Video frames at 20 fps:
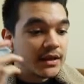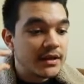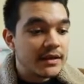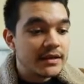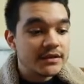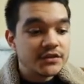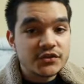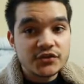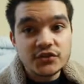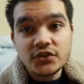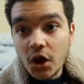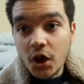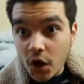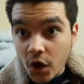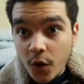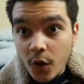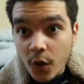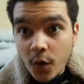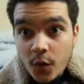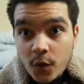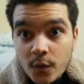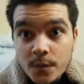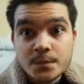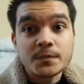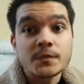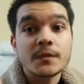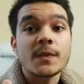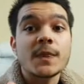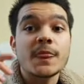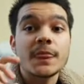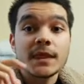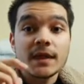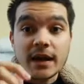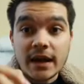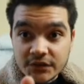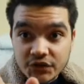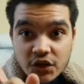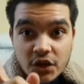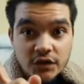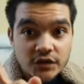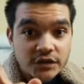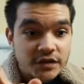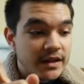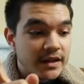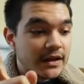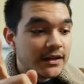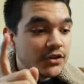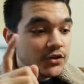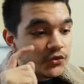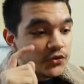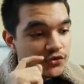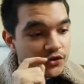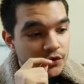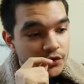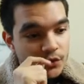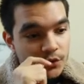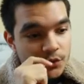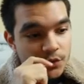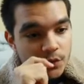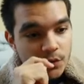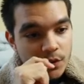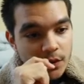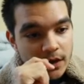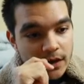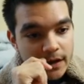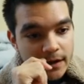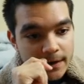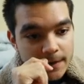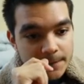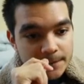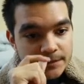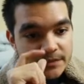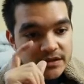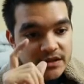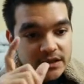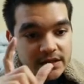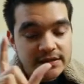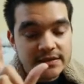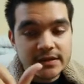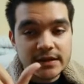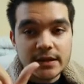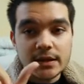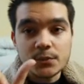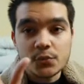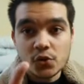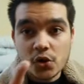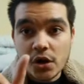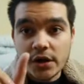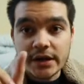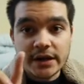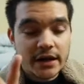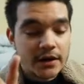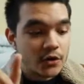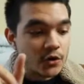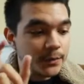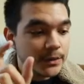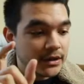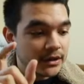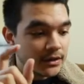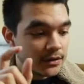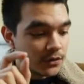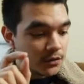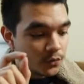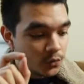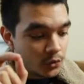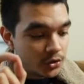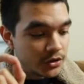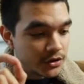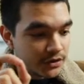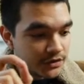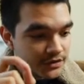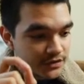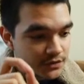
So I talked to that user who does the Moroccan Arabic words,